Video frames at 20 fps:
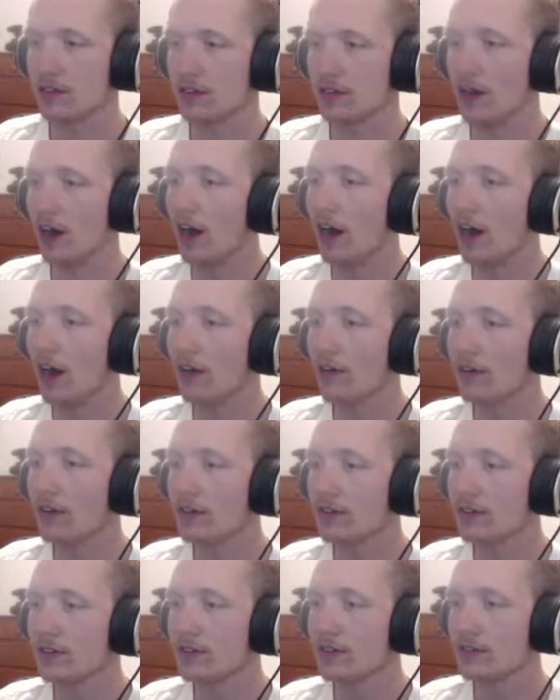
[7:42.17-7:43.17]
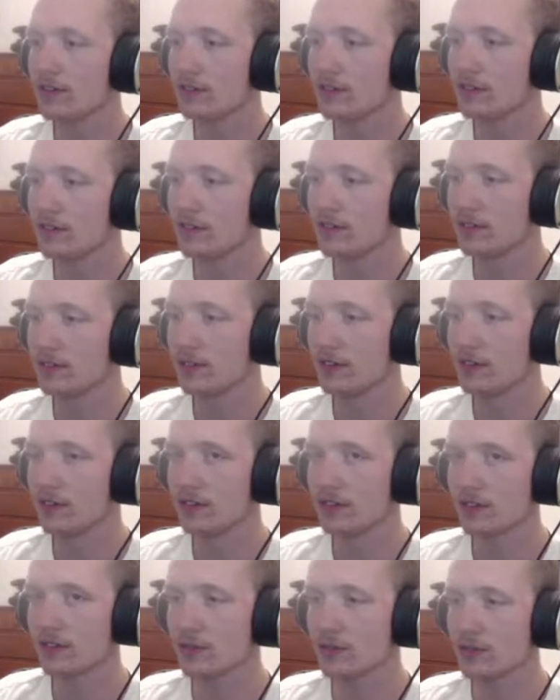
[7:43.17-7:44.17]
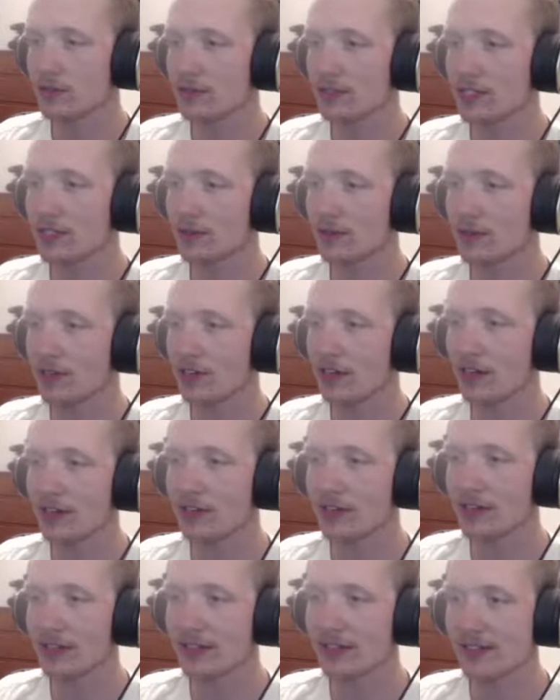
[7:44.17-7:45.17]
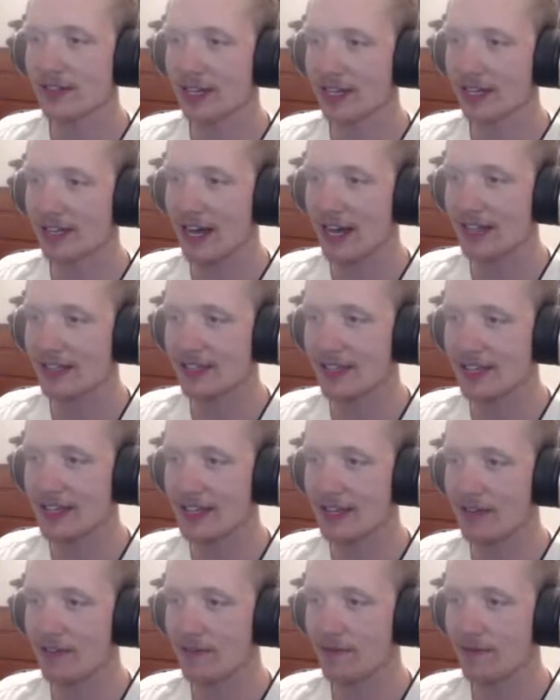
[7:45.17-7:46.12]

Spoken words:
Oh. So once we get to 100, it's like, that's it.